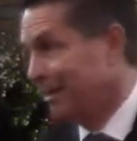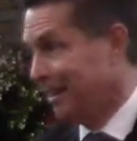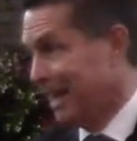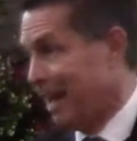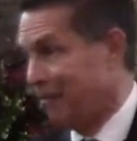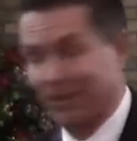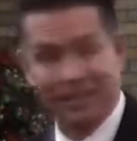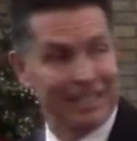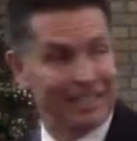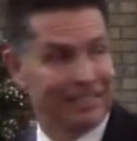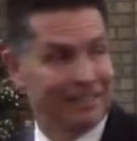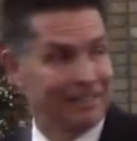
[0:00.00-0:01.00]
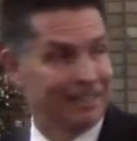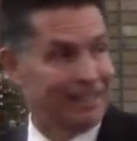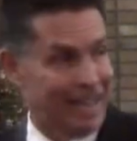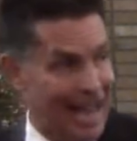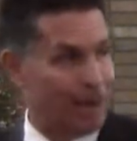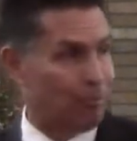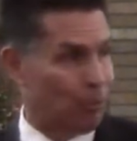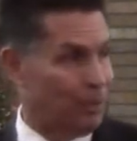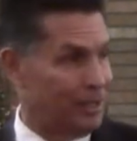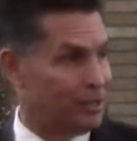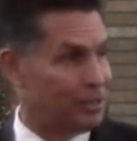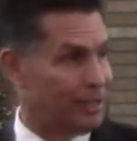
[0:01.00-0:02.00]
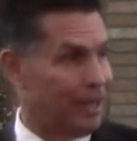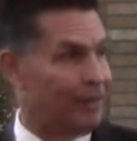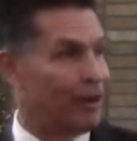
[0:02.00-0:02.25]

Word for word: heavenly high priest. Okay, that